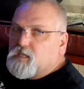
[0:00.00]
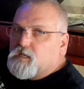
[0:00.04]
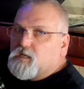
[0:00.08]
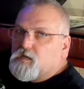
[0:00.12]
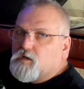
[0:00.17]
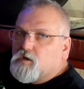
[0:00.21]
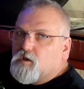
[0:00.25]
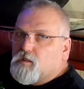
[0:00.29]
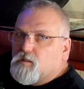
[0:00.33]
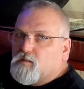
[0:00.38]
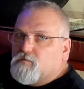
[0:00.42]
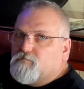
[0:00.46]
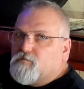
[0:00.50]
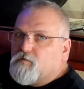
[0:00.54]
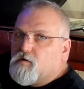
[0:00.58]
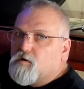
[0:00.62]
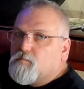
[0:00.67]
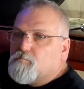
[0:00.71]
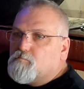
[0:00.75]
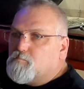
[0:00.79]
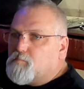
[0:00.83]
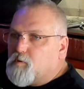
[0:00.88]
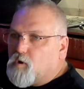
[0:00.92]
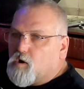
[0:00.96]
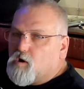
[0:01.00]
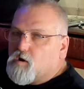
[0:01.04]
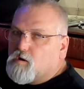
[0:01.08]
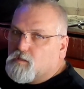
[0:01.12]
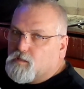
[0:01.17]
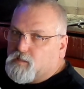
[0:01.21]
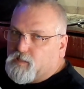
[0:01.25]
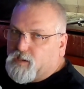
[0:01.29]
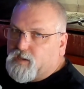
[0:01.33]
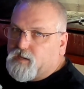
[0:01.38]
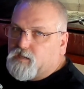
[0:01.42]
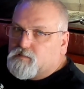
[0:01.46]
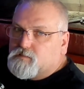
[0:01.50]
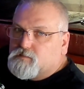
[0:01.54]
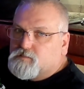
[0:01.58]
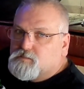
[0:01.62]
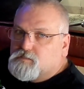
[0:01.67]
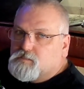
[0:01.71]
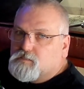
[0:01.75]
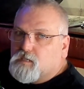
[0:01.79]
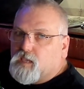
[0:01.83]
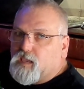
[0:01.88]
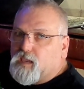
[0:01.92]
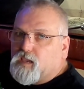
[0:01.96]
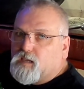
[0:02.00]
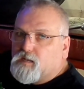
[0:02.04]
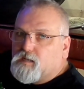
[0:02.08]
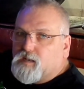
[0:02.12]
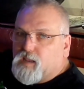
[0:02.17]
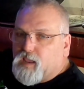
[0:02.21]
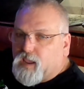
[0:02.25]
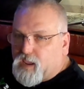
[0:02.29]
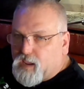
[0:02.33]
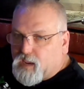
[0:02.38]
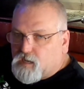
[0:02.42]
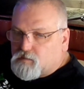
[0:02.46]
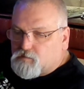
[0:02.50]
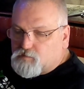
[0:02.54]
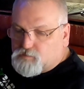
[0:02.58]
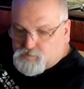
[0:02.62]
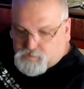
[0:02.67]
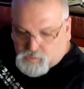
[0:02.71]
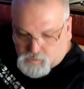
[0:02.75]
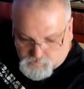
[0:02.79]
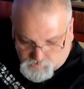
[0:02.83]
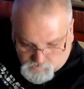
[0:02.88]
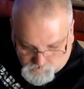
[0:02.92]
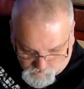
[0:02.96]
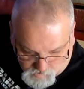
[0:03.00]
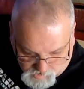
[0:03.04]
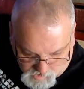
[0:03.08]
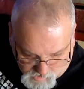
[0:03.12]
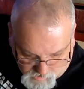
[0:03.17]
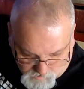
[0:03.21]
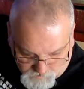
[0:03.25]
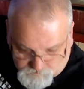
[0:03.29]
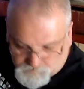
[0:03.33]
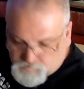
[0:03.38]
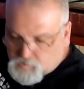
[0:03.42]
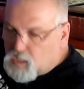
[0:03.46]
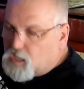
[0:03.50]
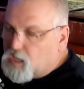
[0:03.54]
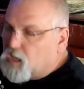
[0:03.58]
setting all of our bar lengths and angles on the rear.